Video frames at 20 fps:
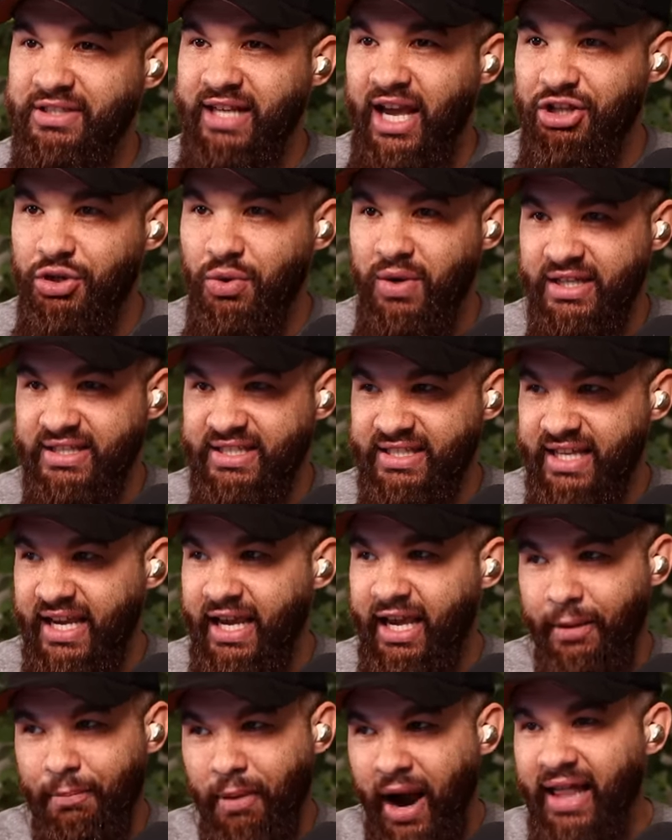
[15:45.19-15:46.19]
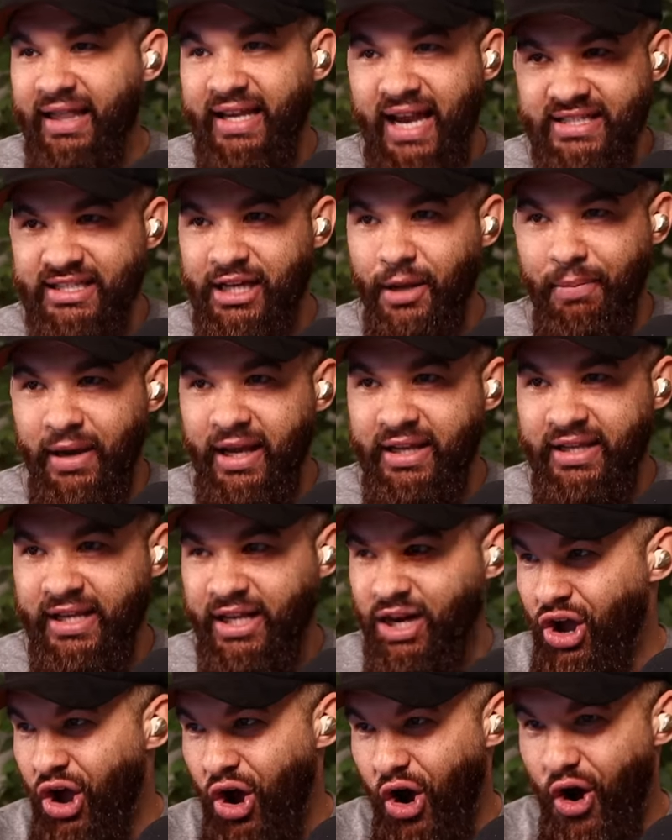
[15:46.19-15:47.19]
And you can see he probably has an
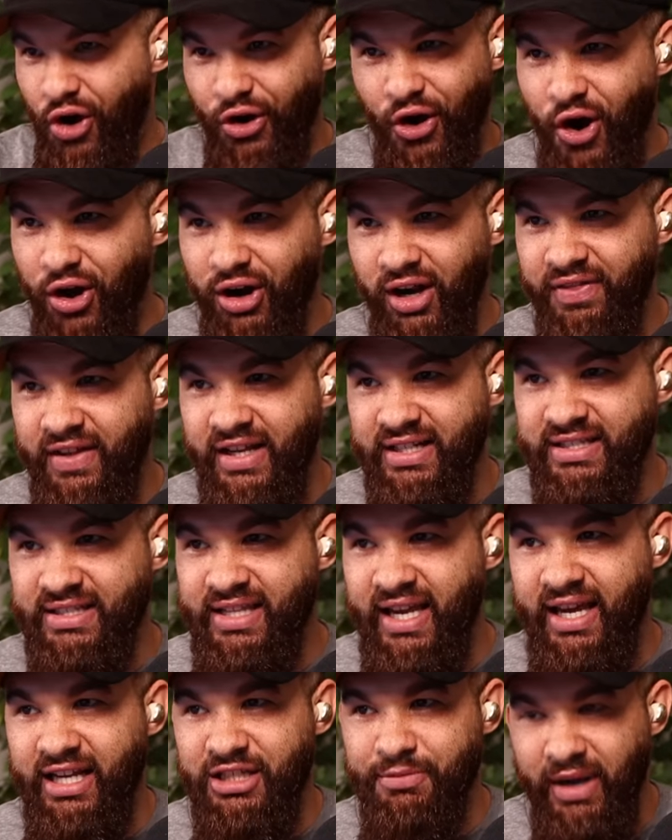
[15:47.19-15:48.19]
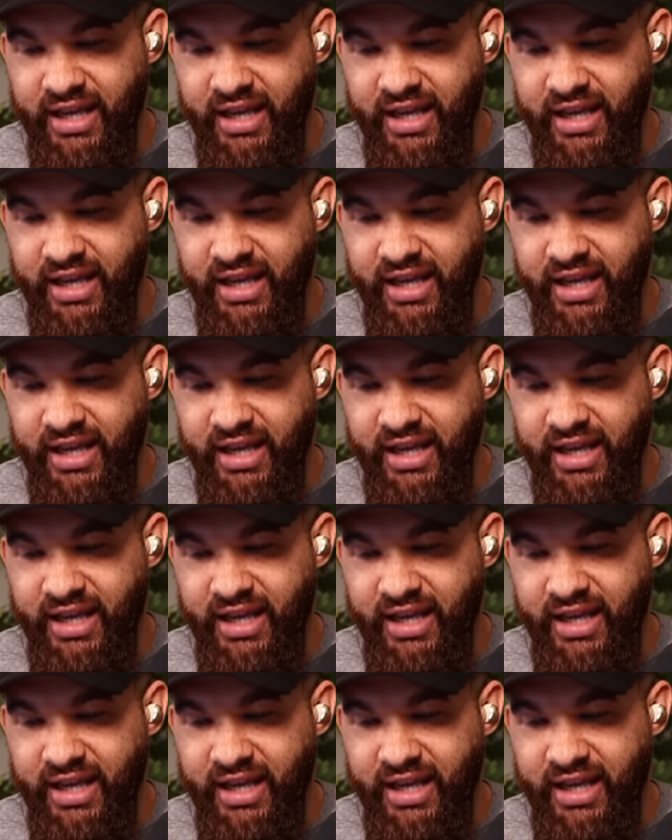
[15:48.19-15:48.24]
opinion on all of these things,